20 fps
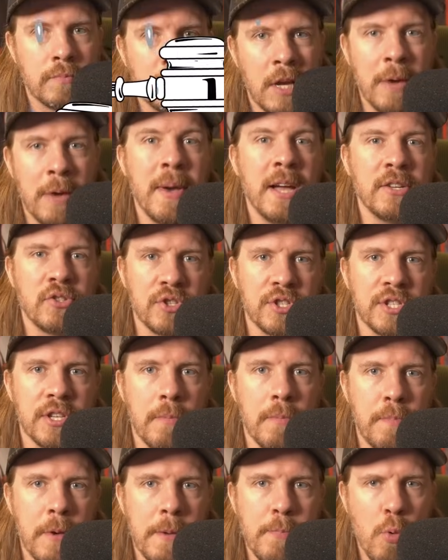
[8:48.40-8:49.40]
I imagine
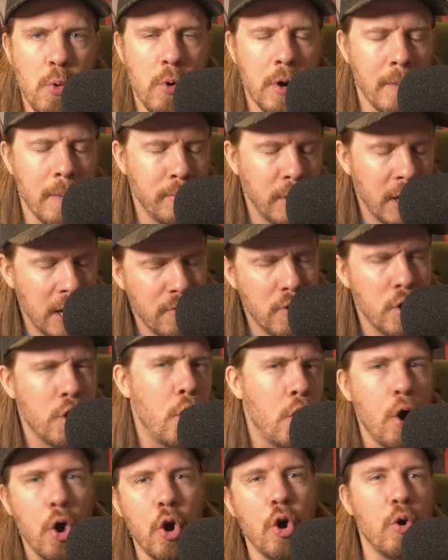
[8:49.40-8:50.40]
some people will complain that,
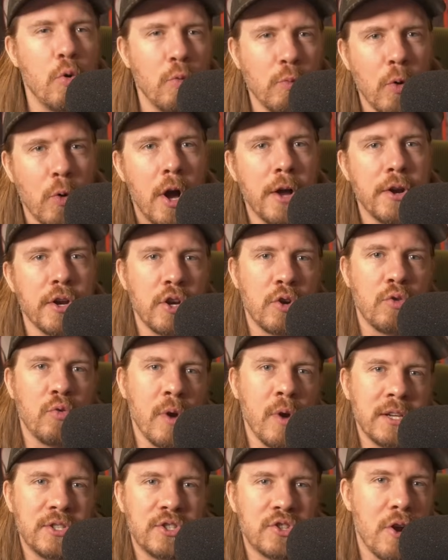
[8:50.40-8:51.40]
oh, Rotting
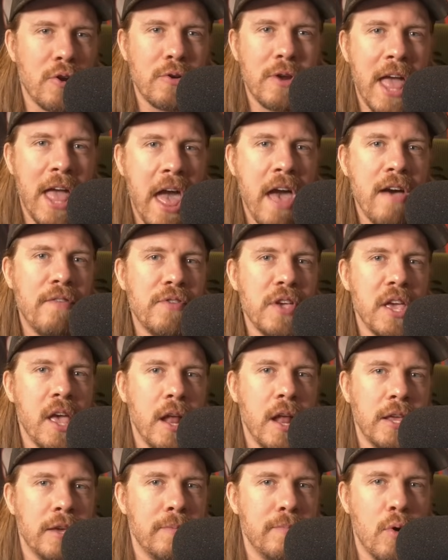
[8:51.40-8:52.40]
Christ aren't heavy
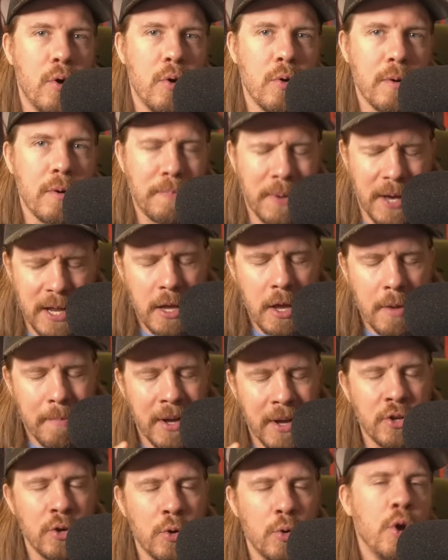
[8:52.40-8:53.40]
anymore. But,
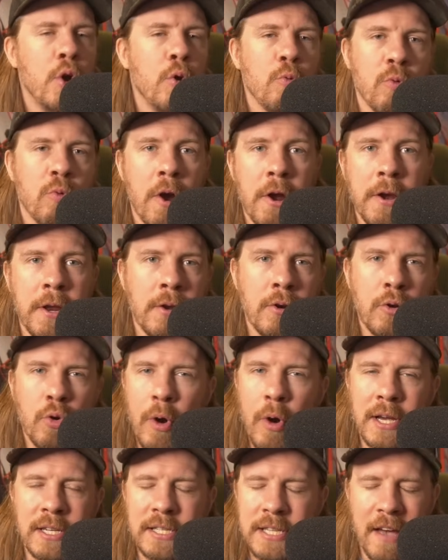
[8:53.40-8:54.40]
my dude, Rotting
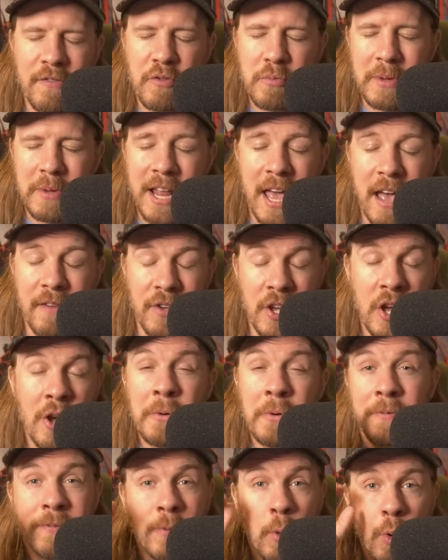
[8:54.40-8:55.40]
Christ haven't been heavy
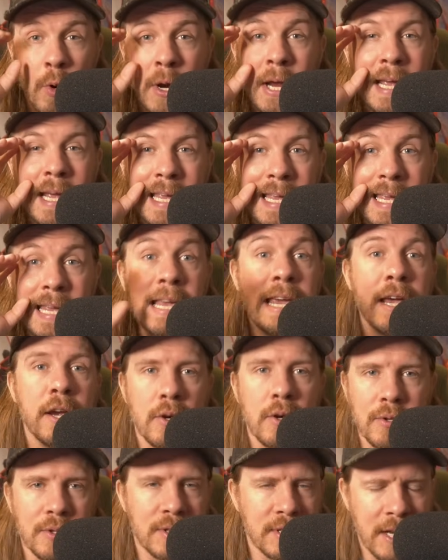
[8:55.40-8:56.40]
for
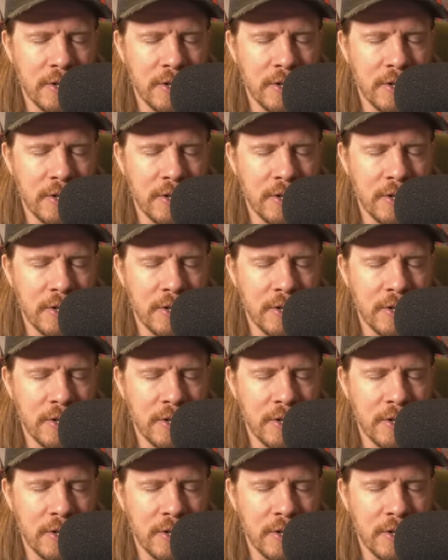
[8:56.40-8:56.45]
years.